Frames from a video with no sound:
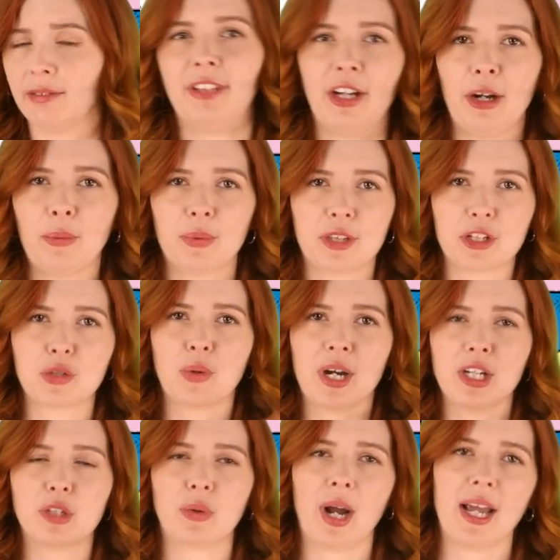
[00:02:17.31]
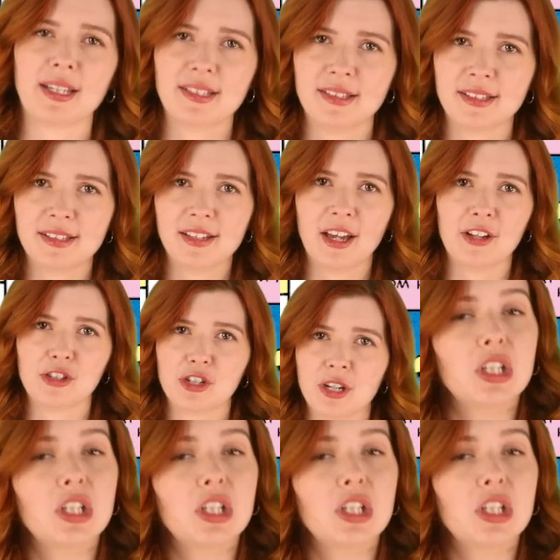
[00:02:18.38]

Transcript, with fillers: you know, with the train tracks and such.